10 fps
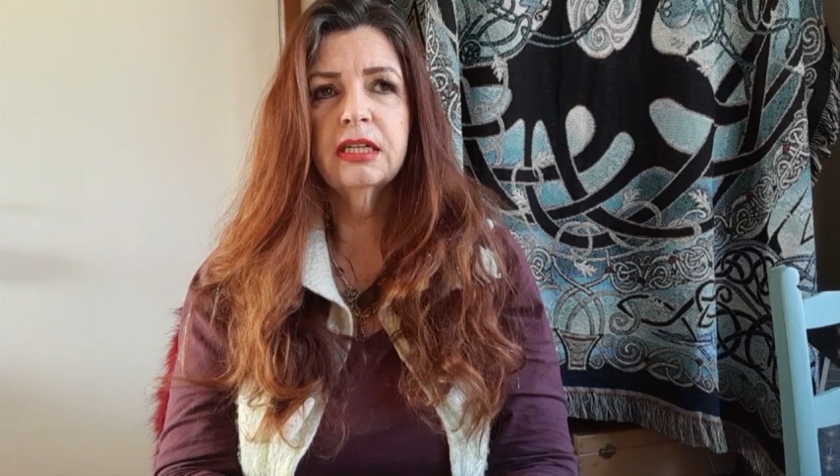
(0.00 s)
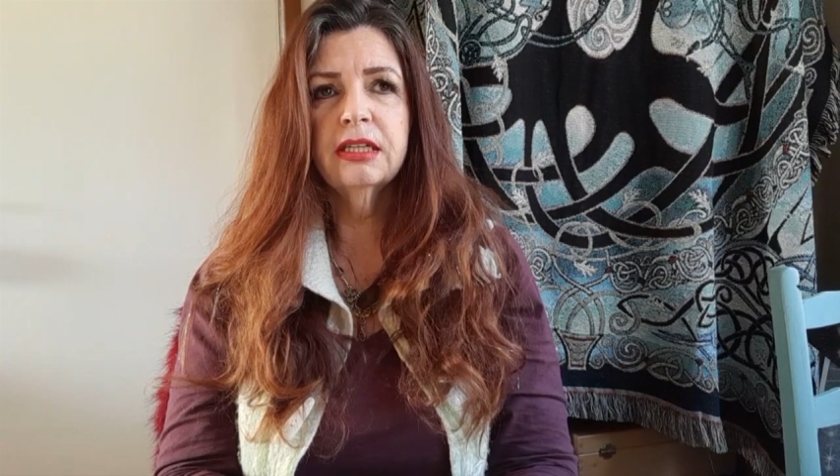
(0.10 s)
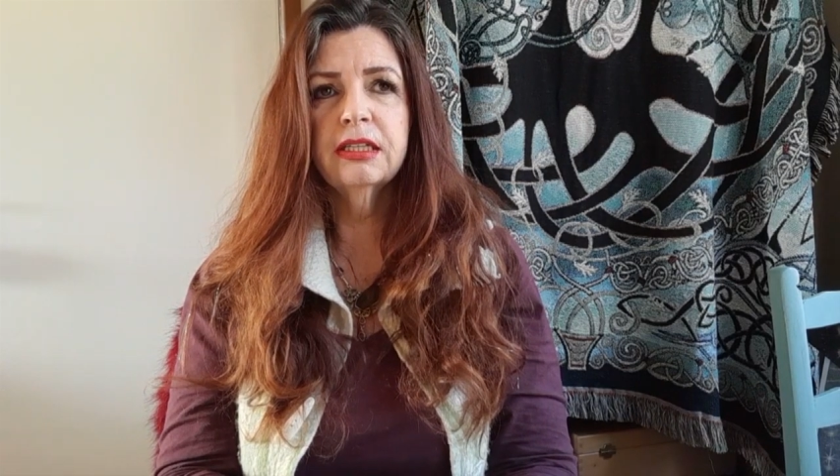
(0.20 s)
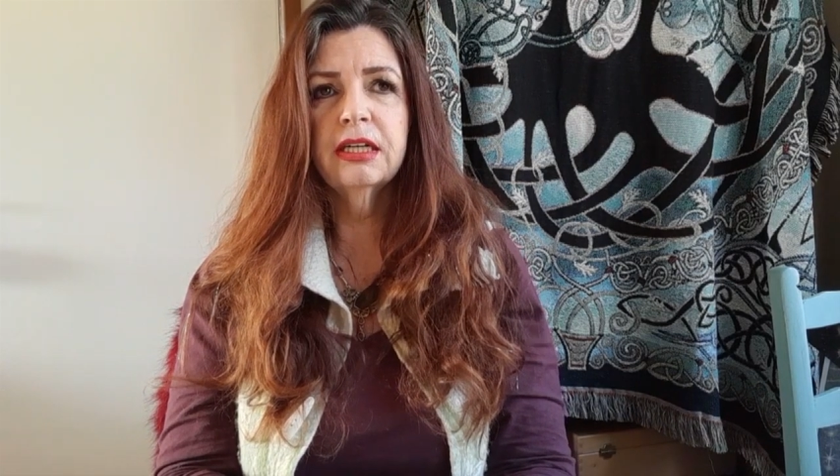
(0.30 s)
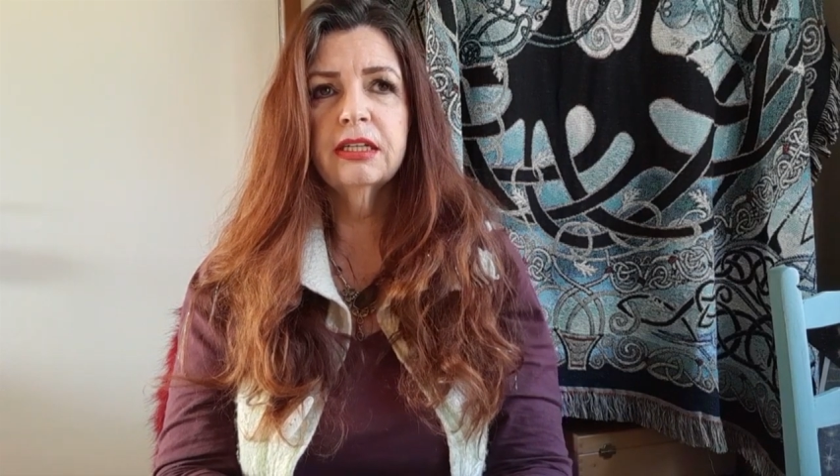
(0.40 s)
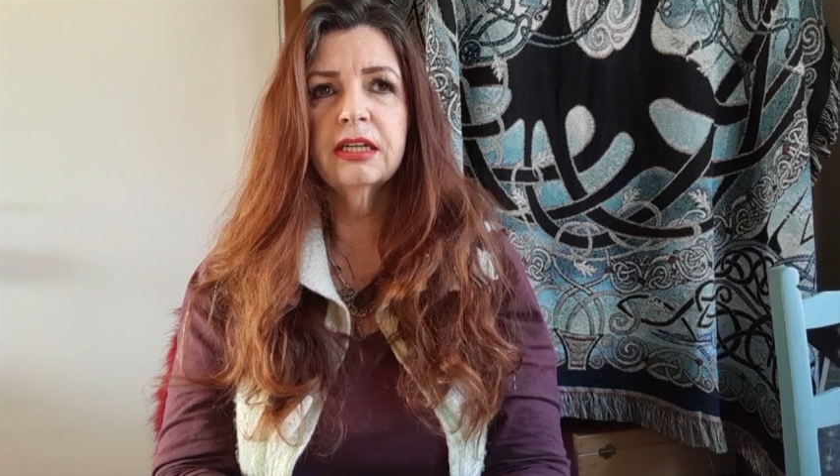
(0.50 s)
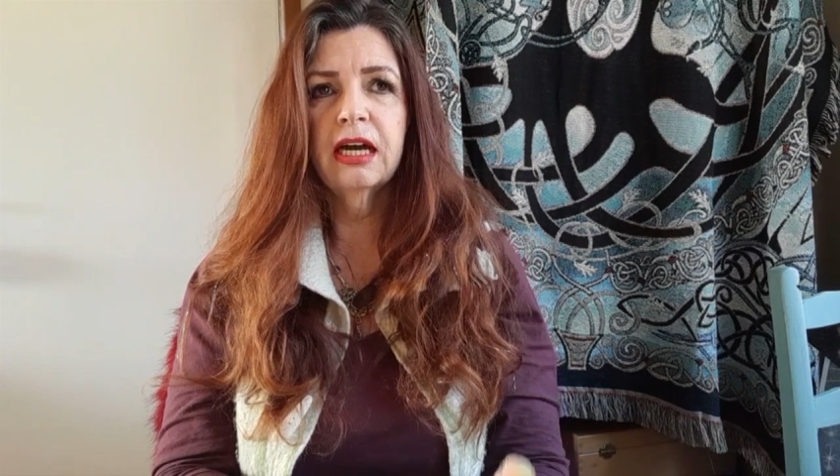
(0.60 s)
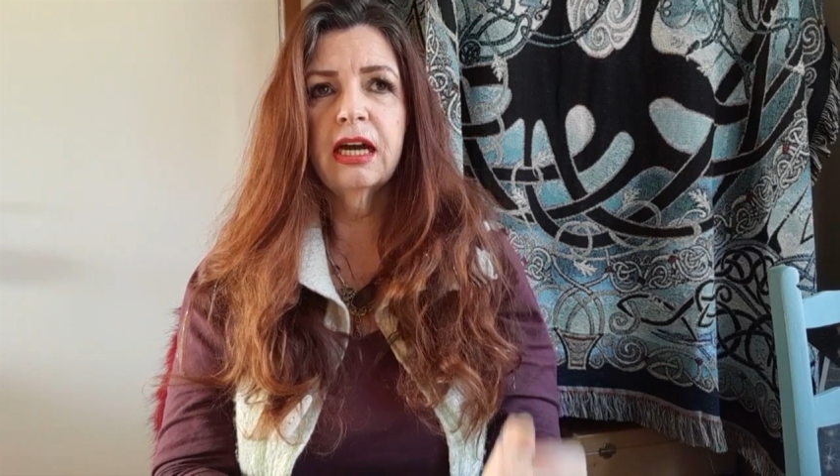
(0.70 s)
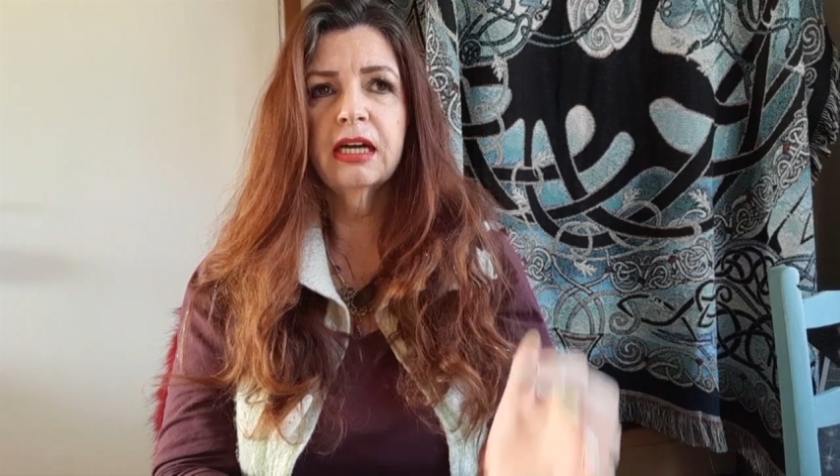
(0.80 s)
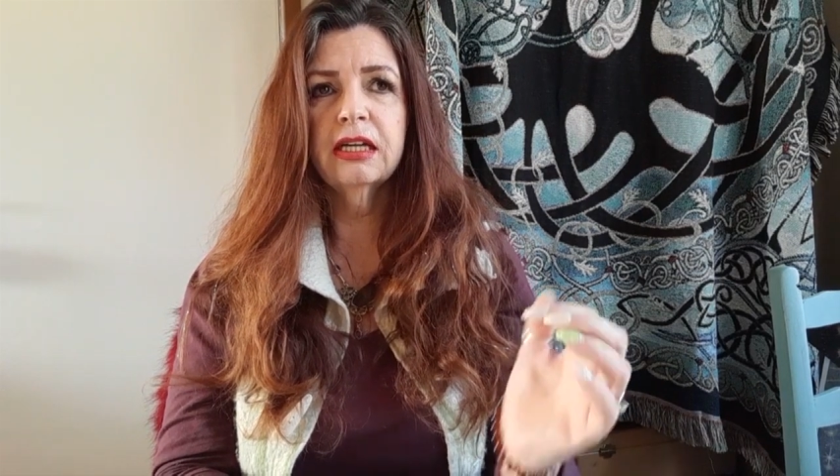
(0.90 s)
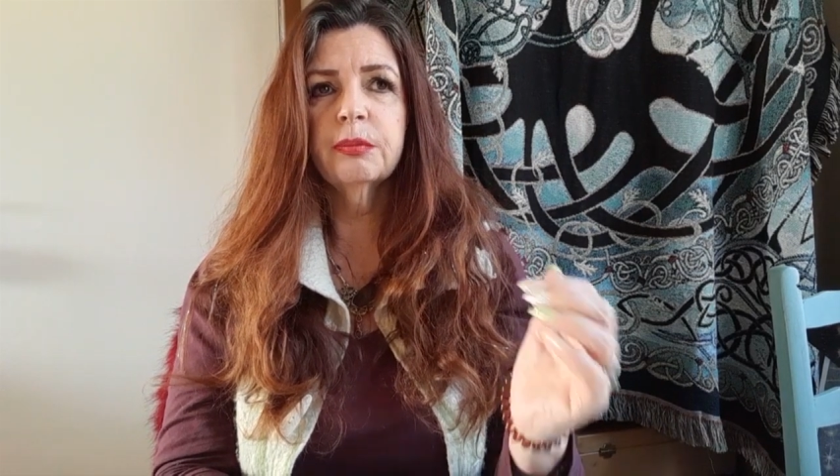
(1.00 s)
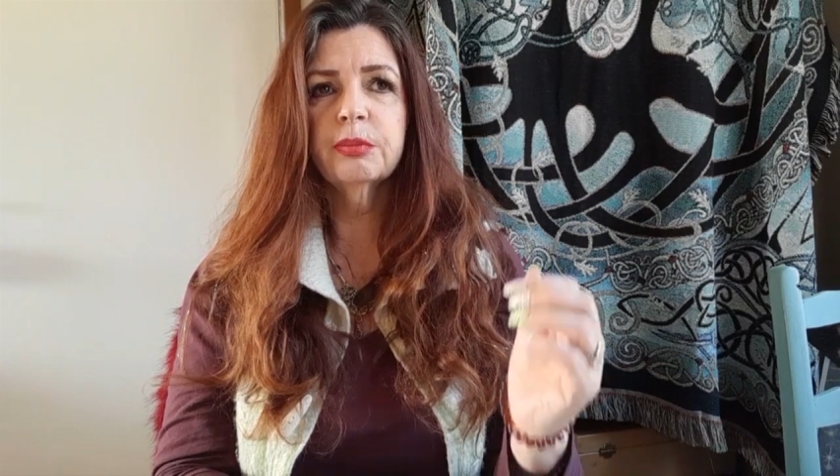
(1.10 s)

in, in a higher